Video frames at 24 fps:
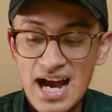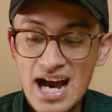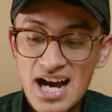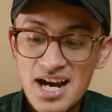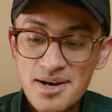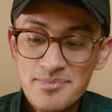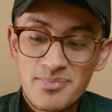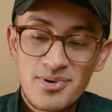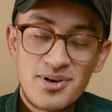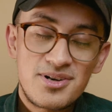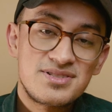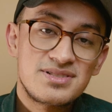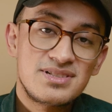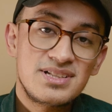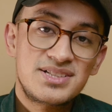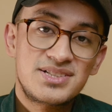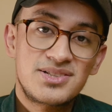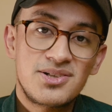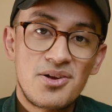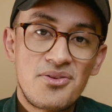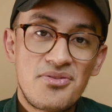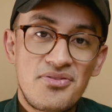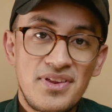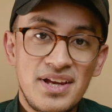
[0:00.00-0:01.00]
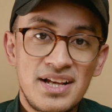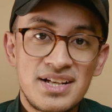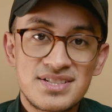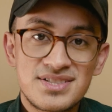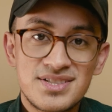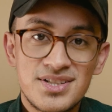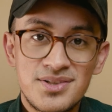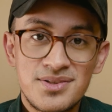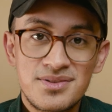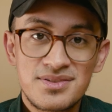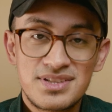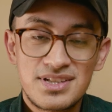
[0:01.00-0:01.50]
I personally don't think
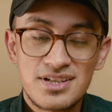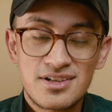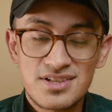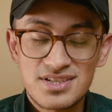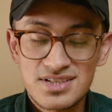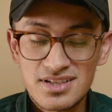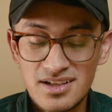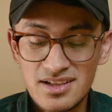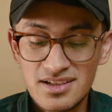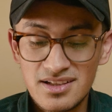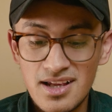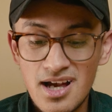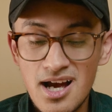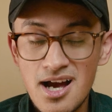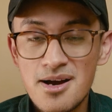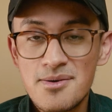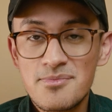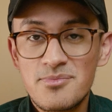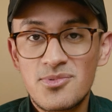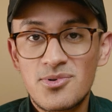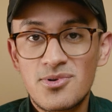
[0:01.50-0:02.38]
so. There's a lot